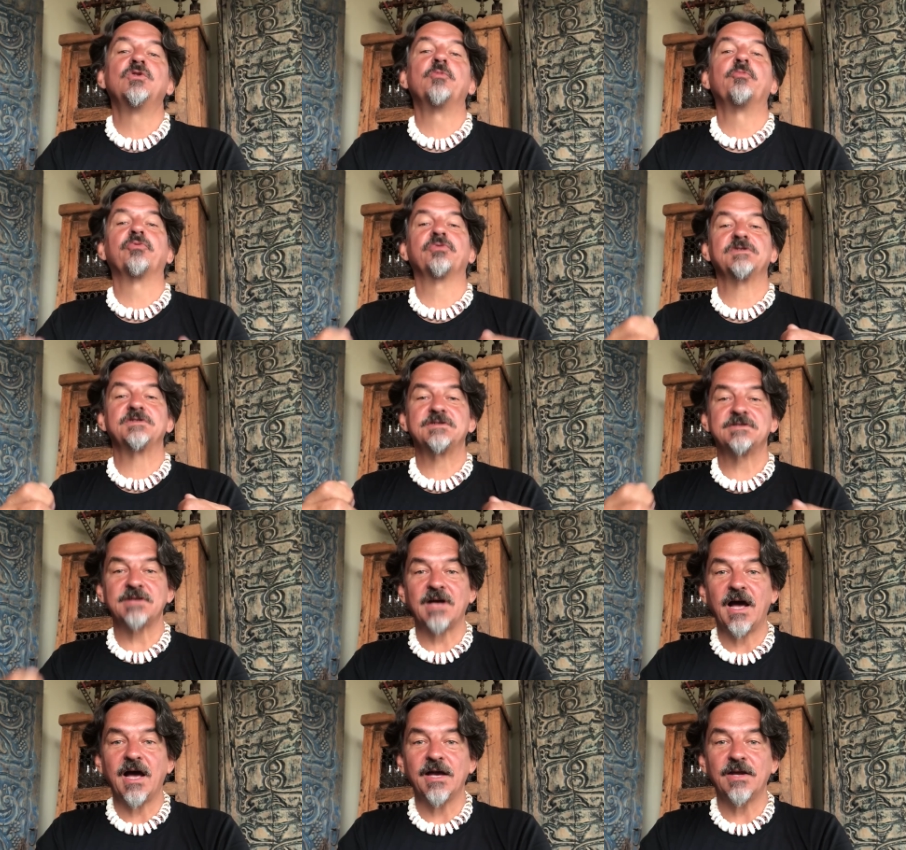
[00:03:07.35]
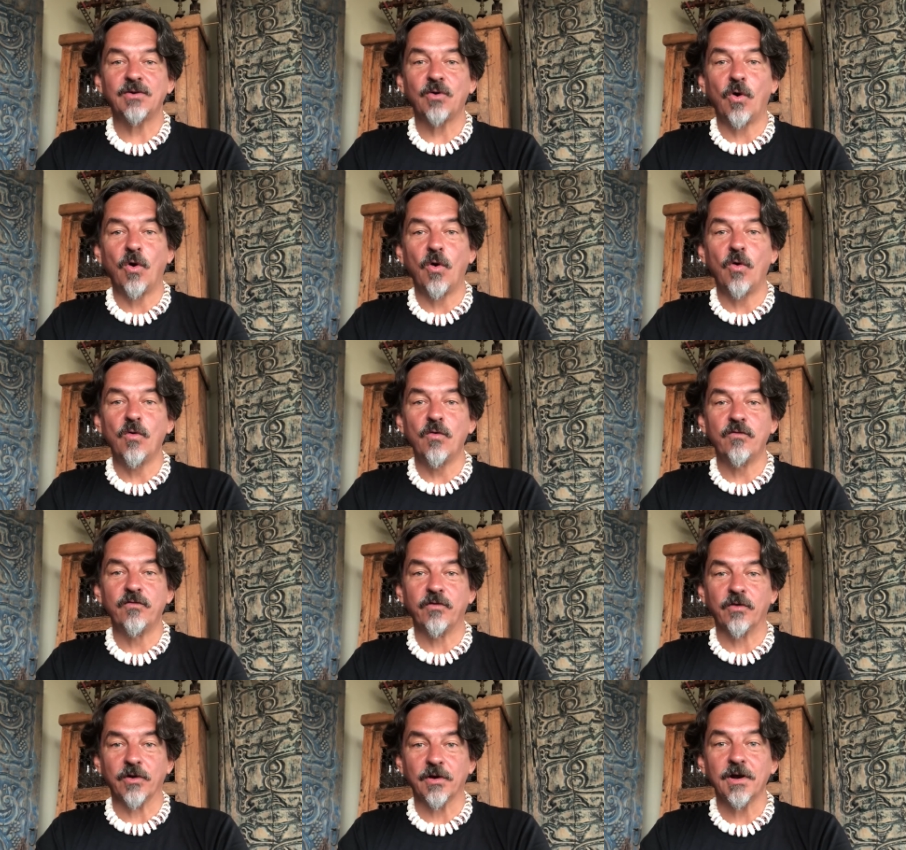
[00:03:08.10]
to preside
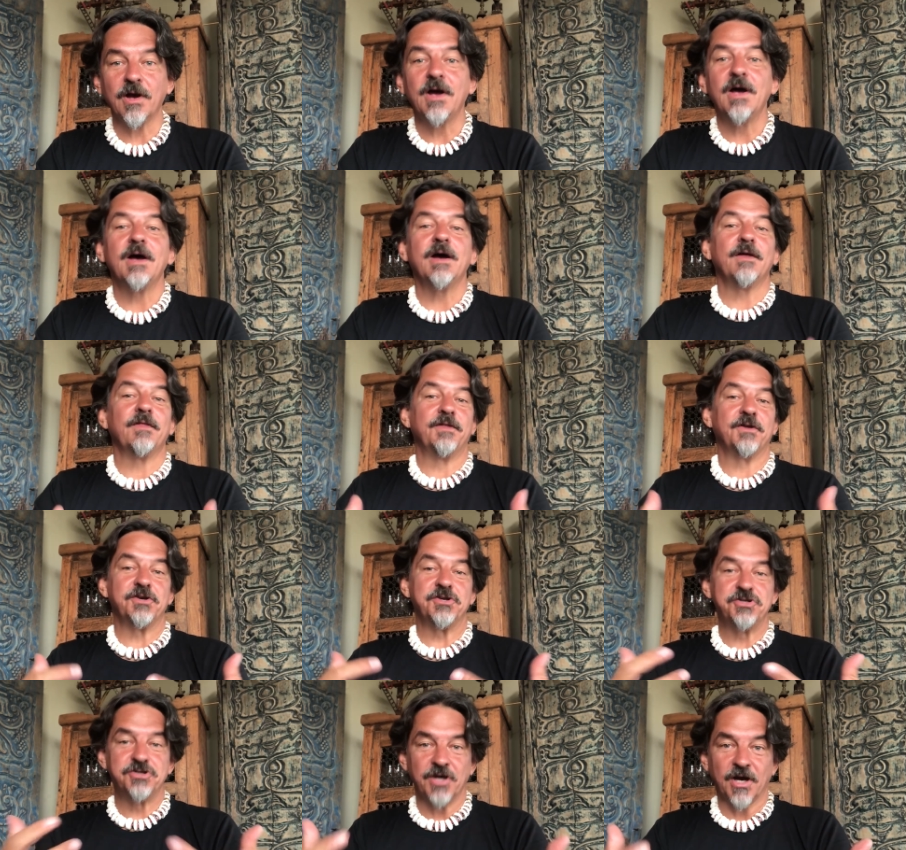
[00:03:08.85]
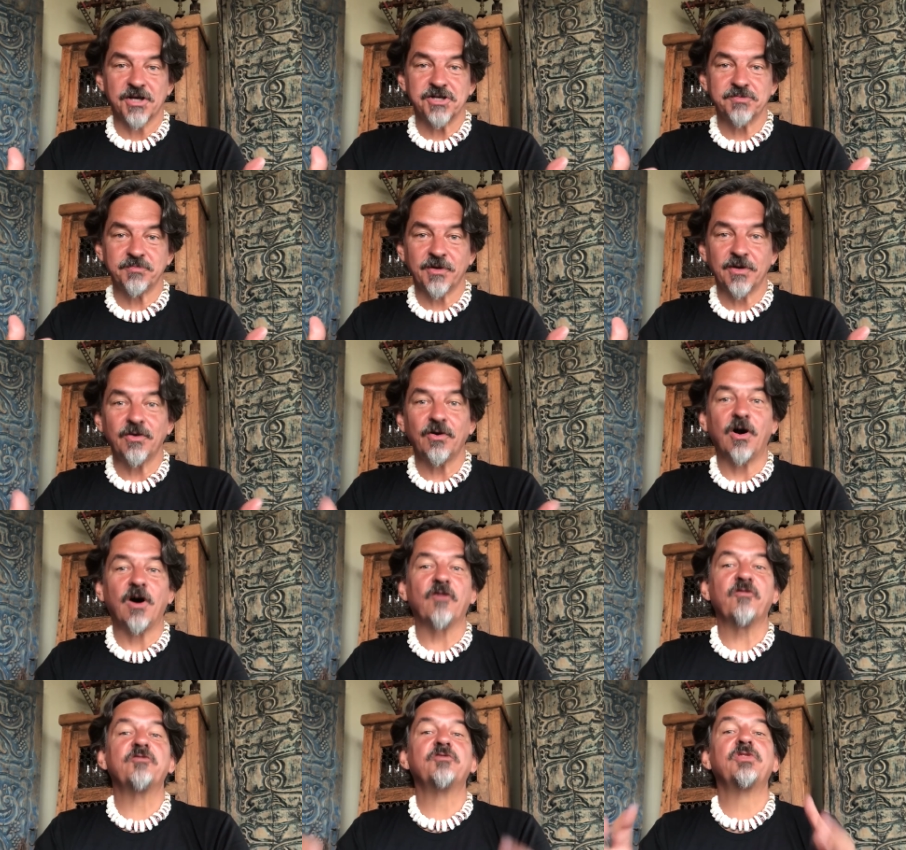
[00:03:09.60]
over the judgment
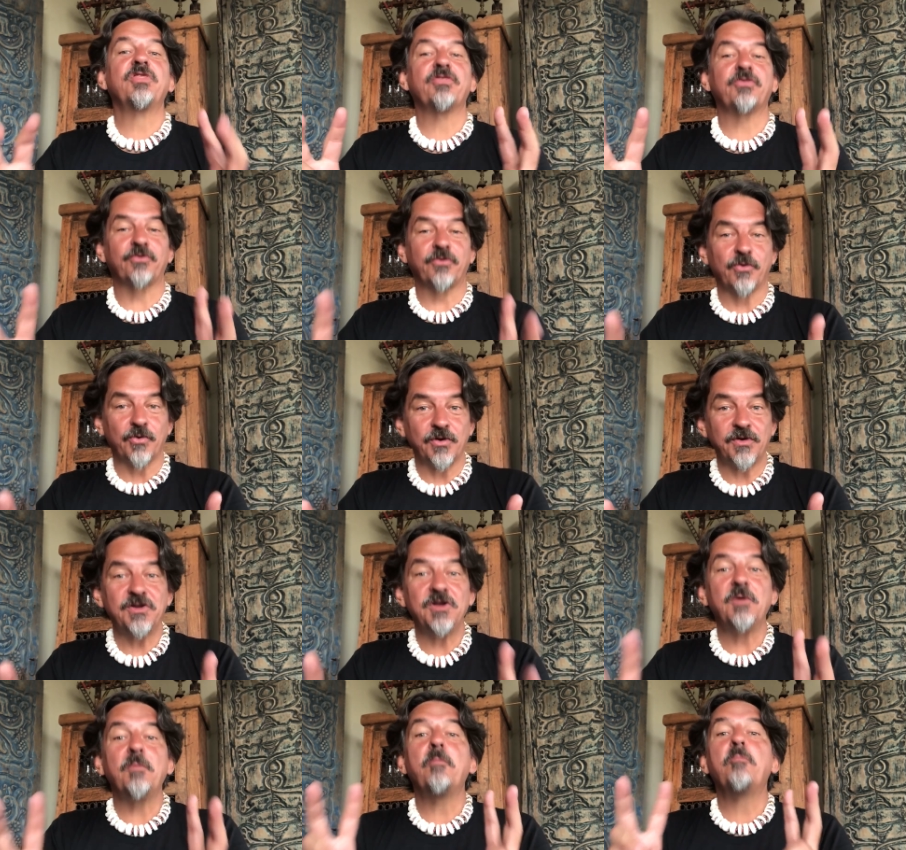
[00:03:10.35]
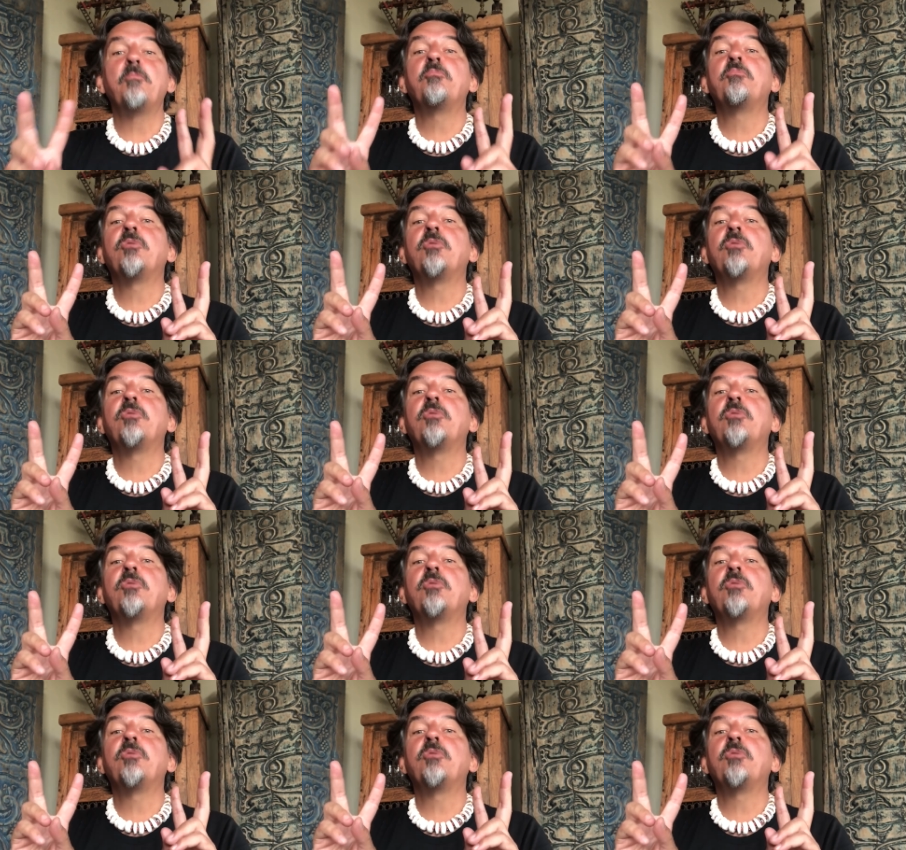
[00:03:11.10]
of 13